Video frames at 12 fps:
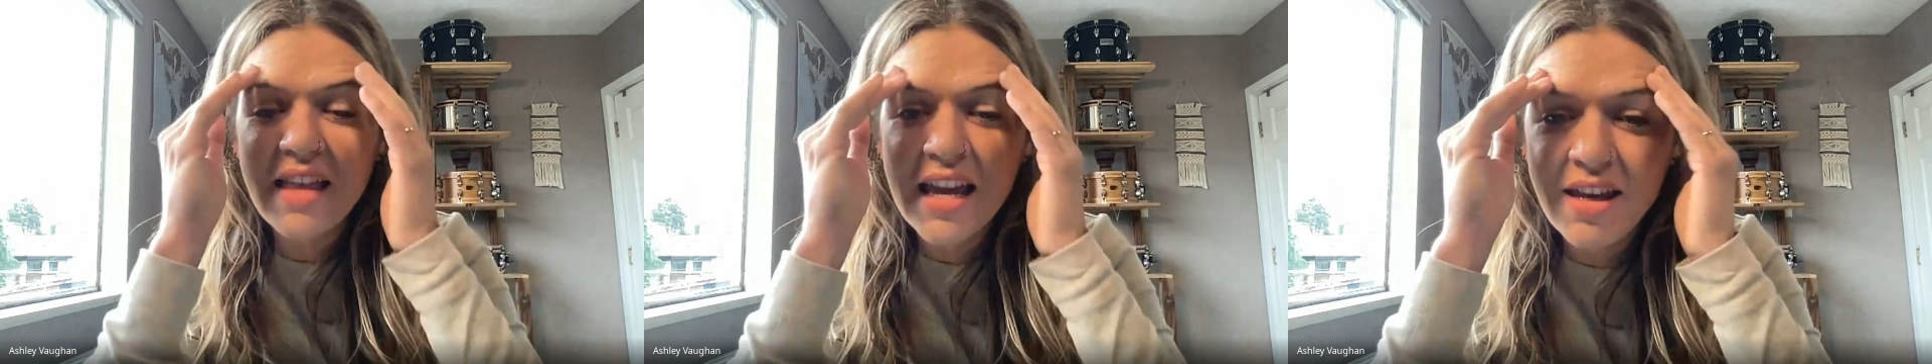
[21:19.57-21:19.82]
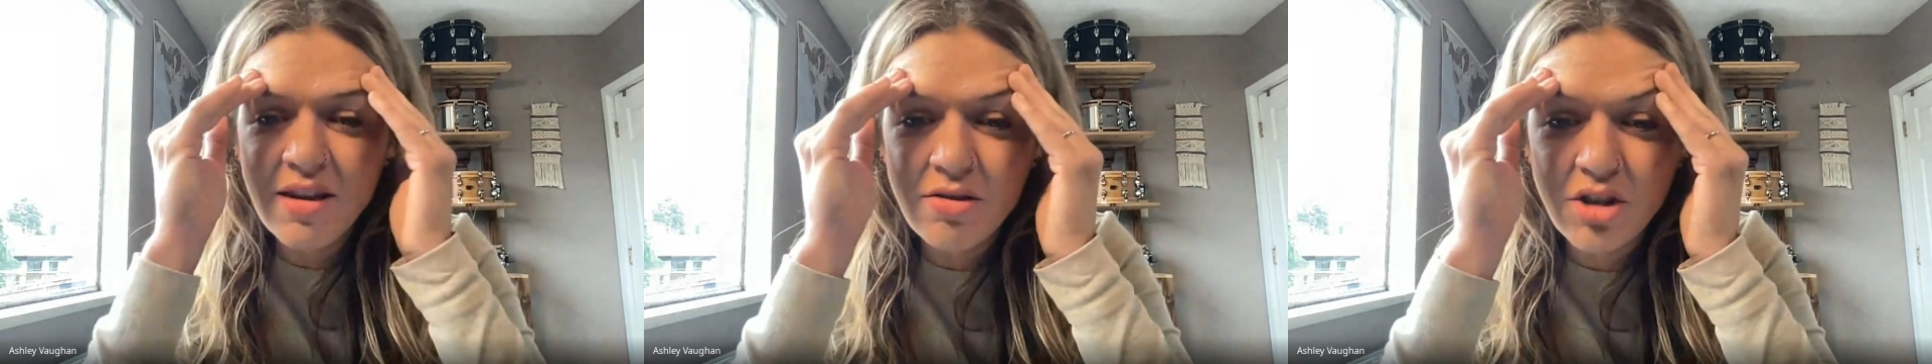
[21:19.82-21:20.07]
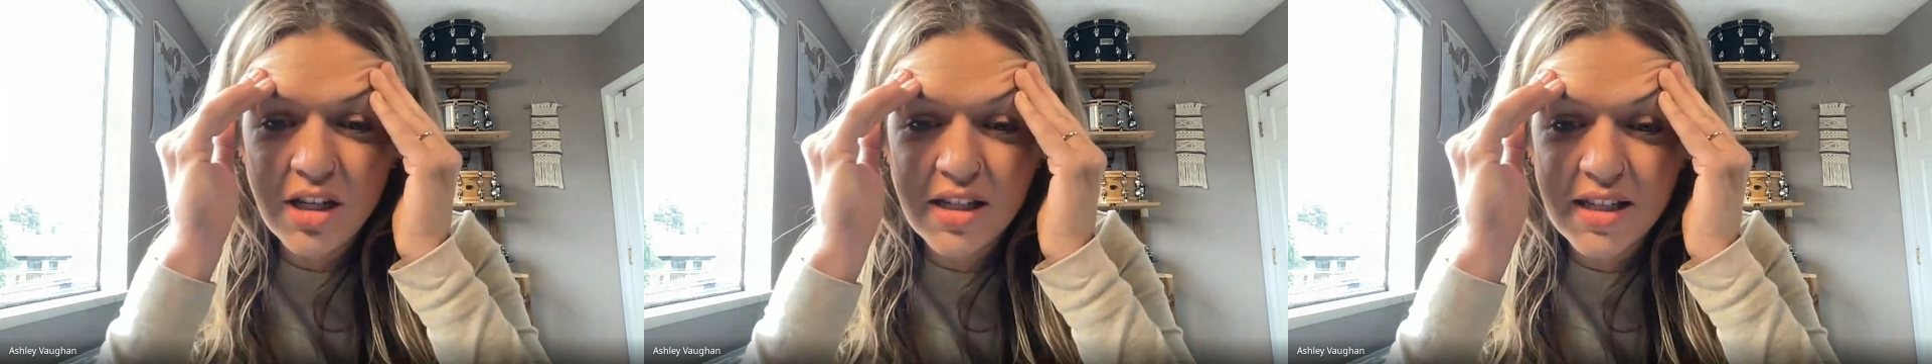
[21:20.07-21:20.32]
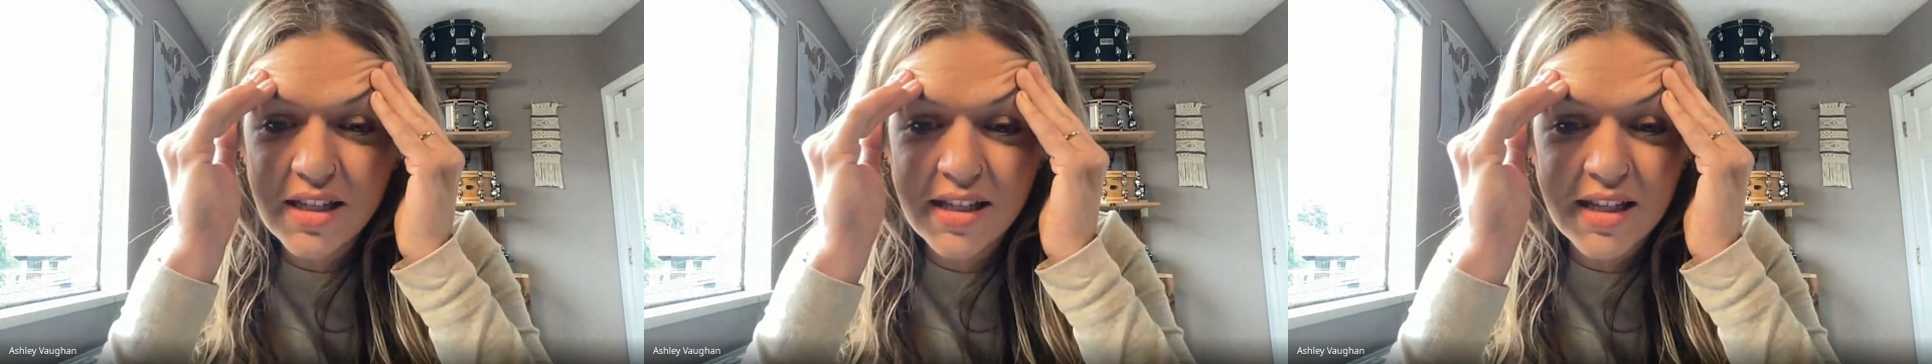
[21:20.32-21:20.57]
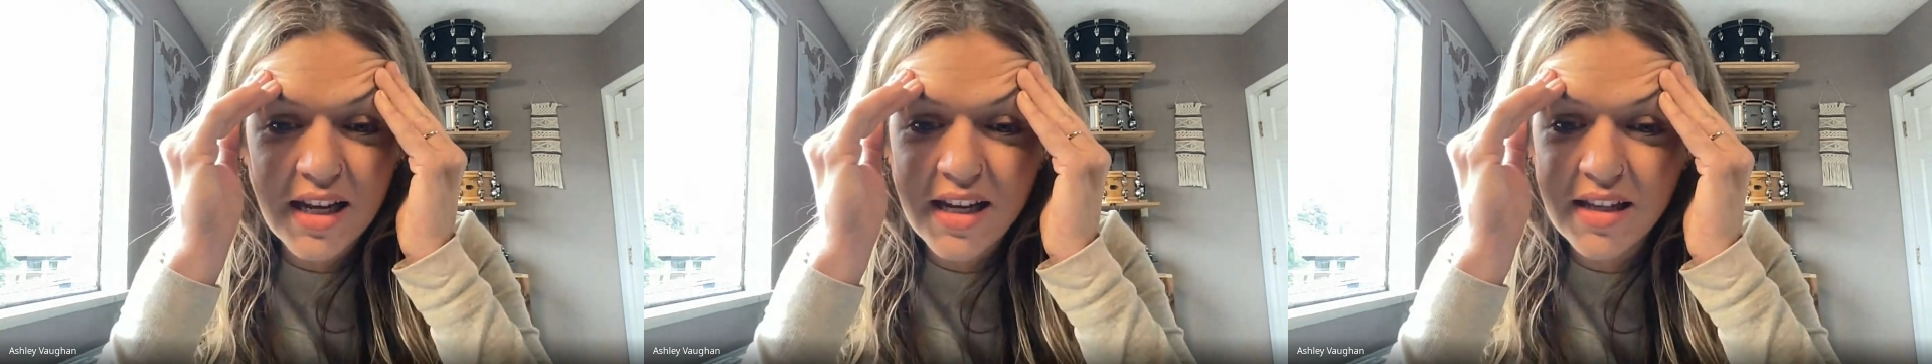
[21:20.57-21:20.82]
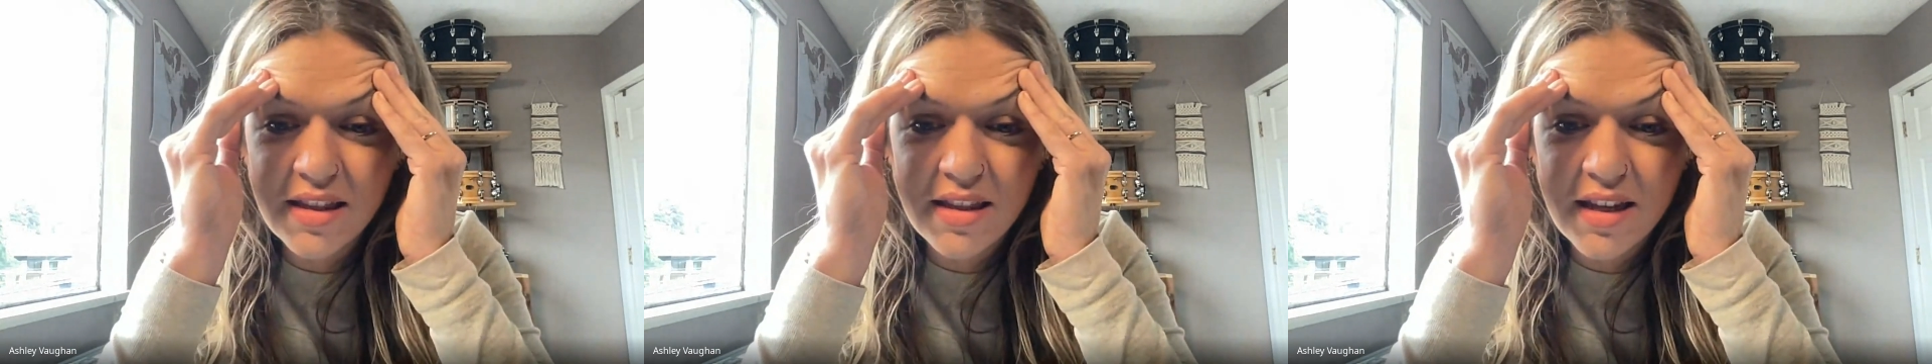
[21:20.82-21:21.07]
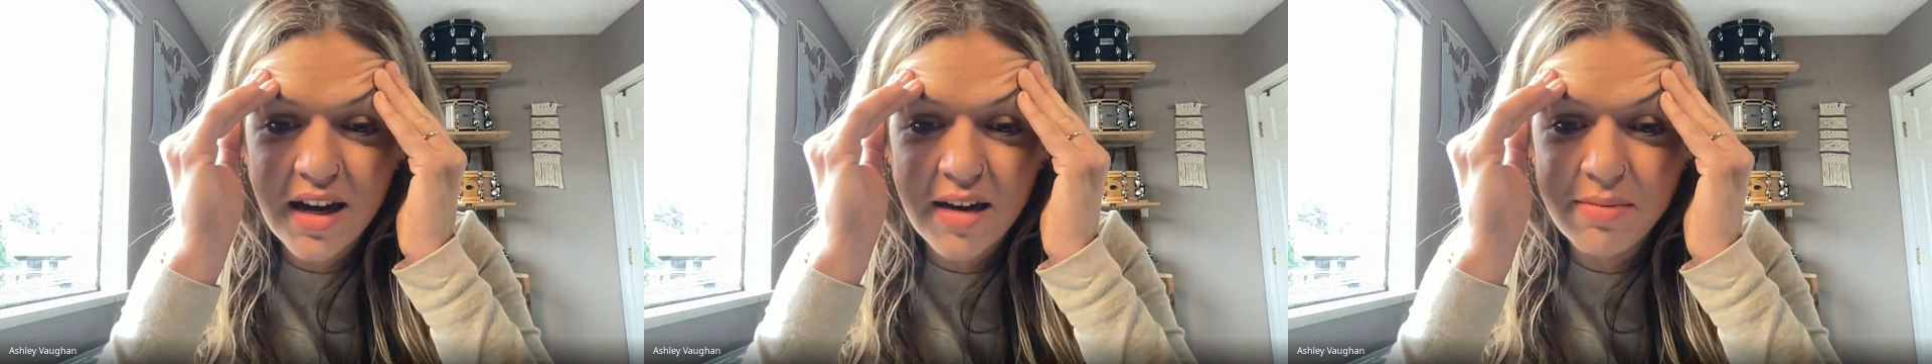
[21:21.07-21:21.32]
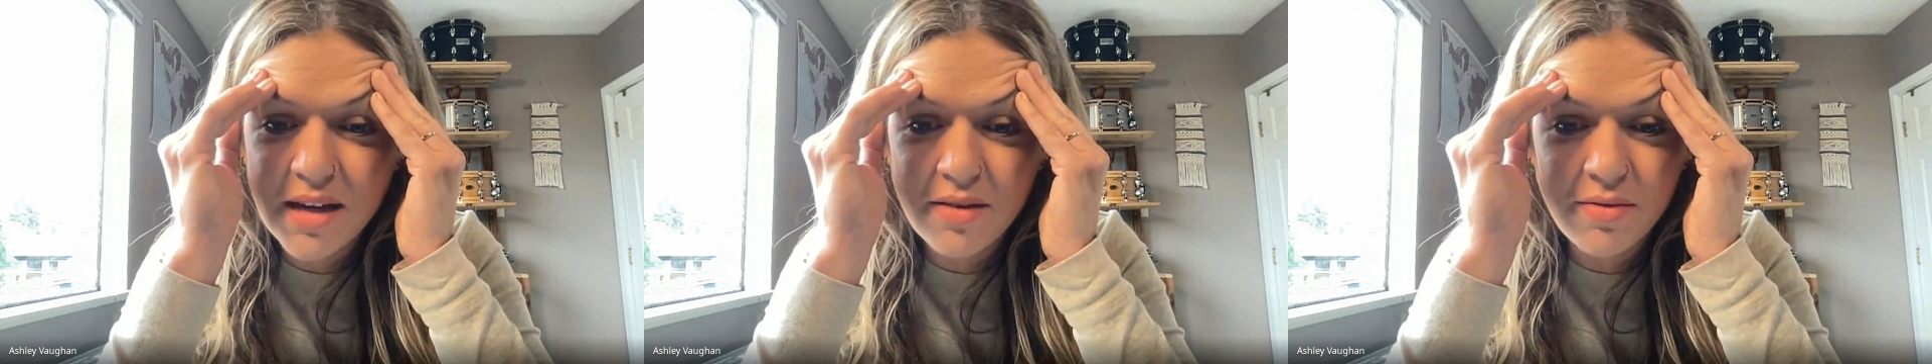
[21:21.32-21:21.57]
thank you, Jesus. Like
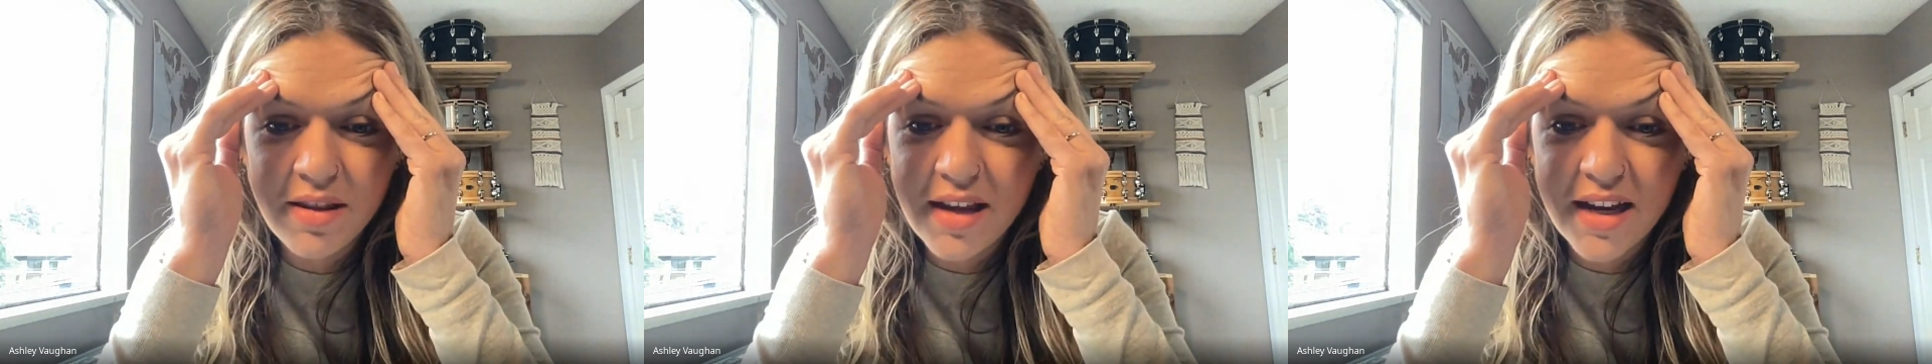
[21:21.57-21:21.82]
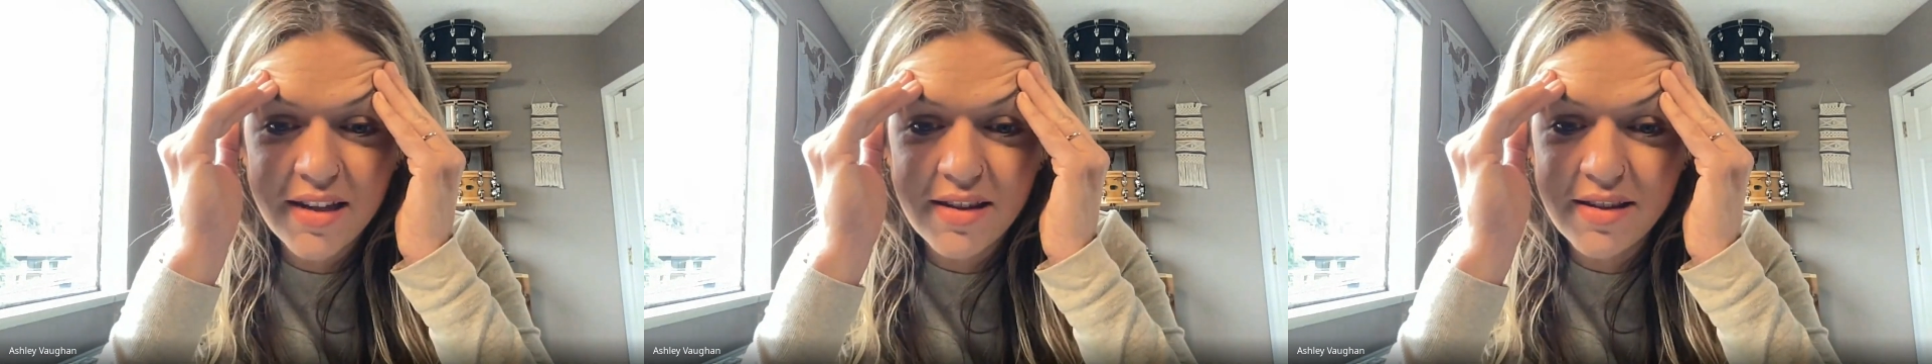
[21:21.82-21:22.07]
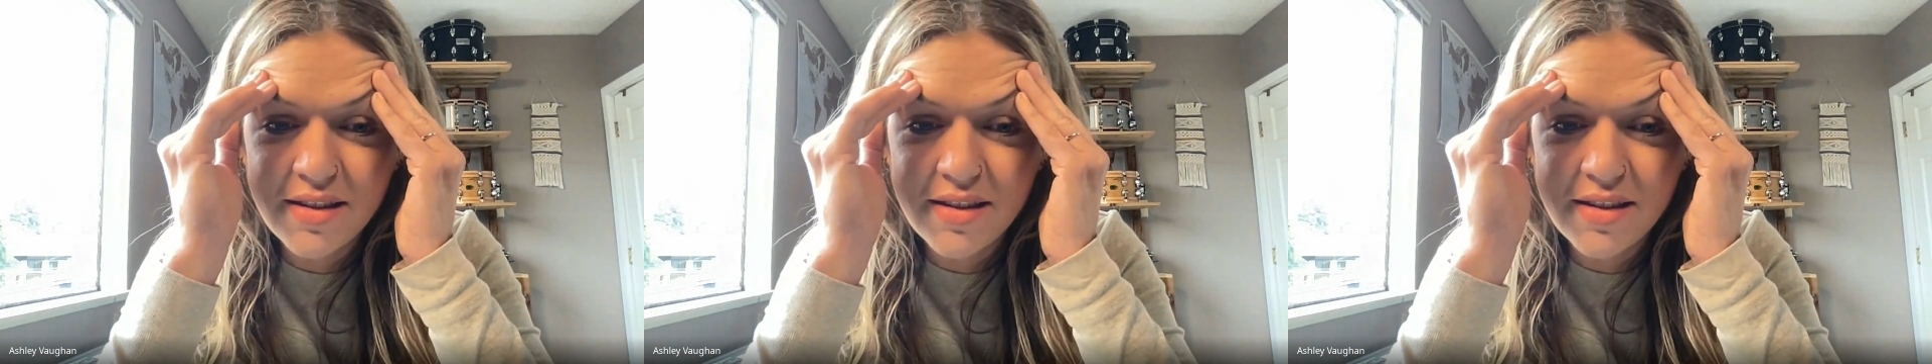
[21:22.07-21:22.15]
I'm done with that